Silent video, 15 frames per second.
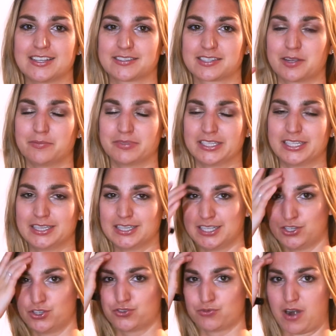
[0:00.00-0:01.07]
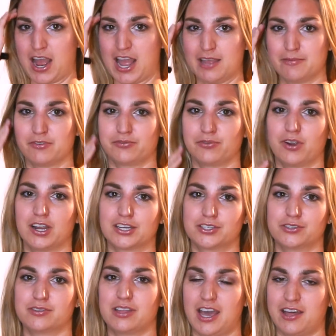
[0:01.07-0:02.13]
is completely dry before I
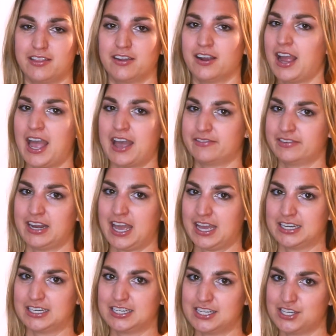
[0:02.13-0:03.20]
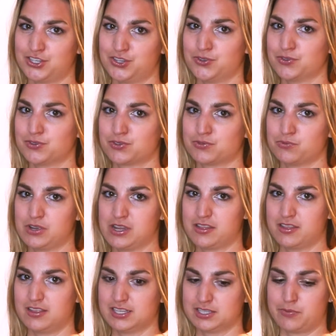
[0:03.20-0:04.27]
do the other, I haven't had any issues with
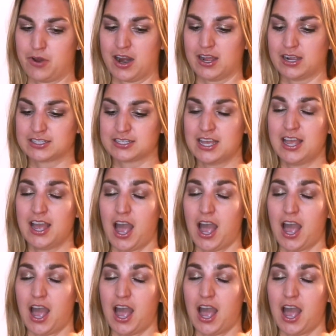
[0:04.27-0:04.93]
this product.